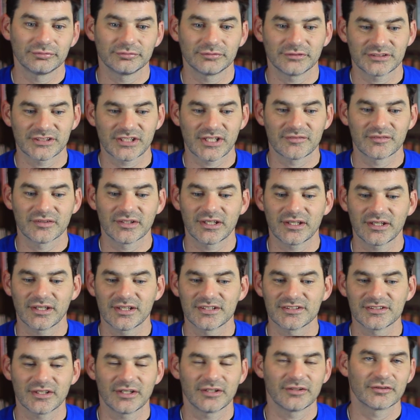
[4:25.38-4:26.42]
7
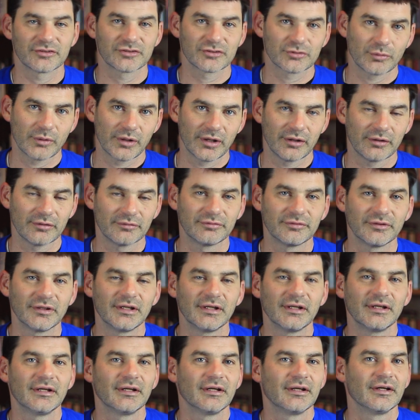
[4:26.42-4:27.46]
kids under 12
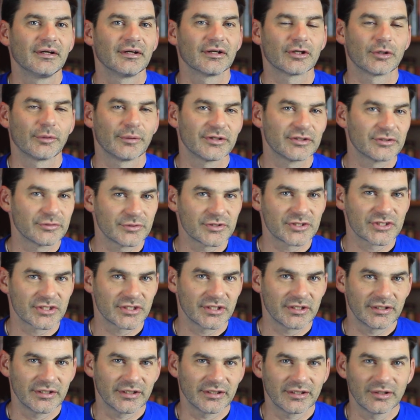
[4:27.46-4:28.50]
going to a
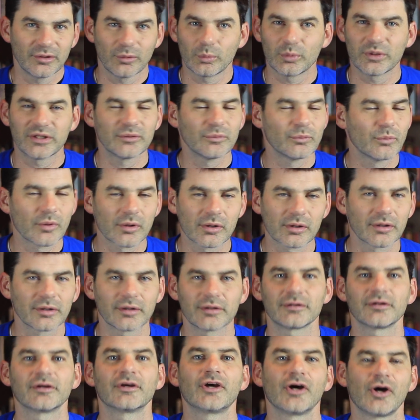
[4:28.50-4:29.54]
shindig. We
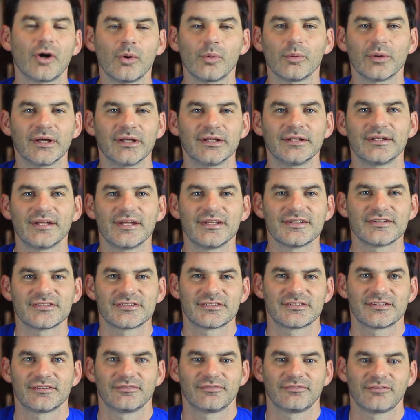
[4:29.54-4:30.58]
weren't going
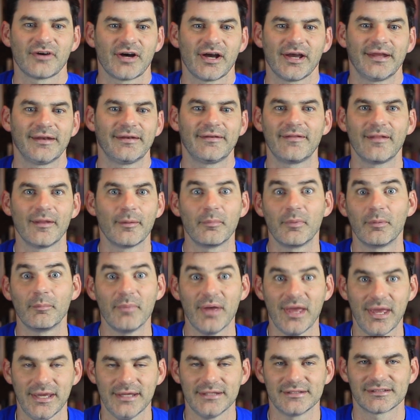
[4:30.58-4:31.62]
to find them a
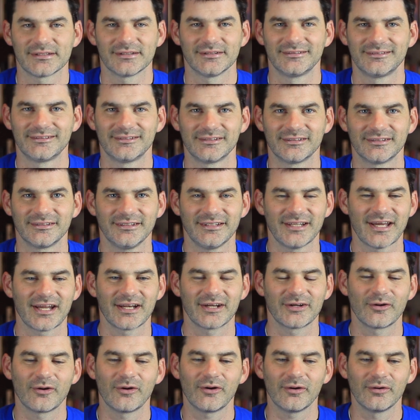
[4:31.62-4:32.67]
mate, not
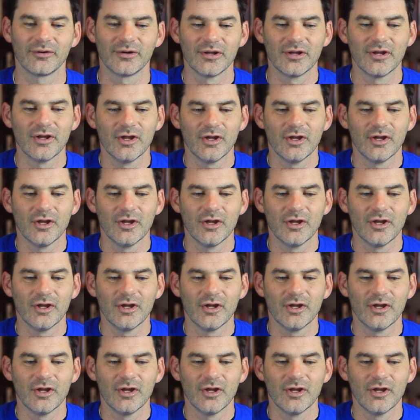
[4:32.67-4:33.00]
at all.